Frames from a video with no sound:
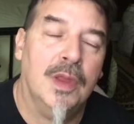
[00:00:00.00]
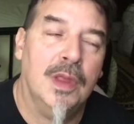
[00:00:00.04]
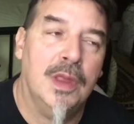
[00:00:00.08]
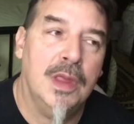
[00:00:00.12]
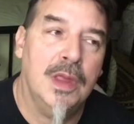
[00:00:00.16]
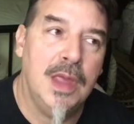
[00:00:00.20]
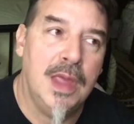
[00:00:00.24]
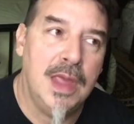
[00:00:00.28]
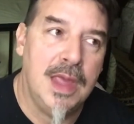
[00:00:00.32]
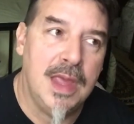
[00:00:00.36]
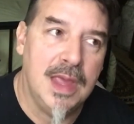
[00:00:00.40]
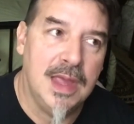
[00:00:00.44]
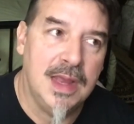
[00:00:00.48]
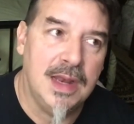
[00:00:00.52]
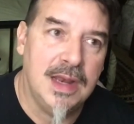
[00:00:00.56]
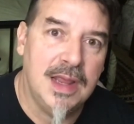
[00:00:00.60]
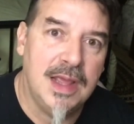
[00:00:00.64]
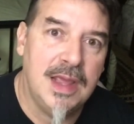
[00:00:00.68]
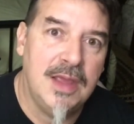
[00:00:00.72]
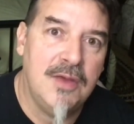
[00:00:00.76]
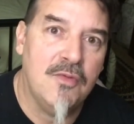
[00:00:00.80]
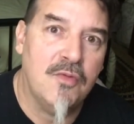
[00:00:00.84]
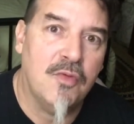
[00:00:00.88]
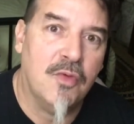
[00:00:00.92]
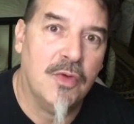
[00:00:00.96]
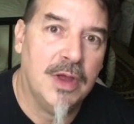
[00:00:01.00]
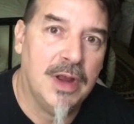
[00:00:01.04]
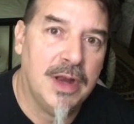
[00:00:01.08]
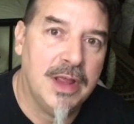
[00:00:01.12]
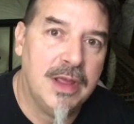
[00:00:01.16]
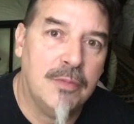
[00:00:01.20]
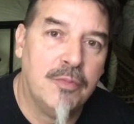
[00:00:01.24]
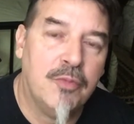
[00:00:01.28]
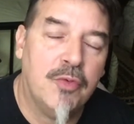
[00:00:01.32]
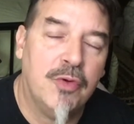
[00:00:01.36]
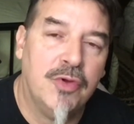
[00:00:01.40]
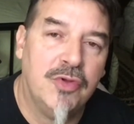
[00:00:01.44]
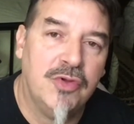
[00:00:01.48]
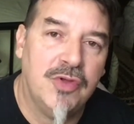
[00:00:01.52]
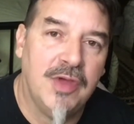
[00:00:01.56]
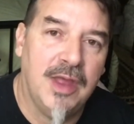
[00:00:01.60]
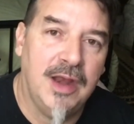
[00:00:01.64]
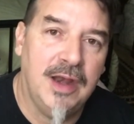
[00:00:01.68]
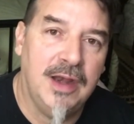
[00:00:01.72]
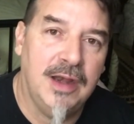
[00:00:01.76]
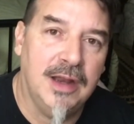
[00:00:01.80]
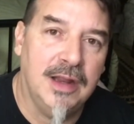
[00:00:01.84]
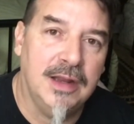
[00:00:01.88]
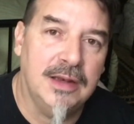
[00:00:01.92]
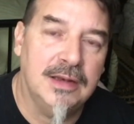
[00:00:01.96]
and he really
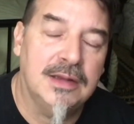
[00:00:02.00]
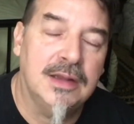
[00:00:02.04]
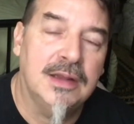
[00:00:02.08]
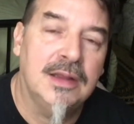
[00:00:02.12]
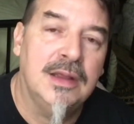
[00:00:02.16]
appreciated it.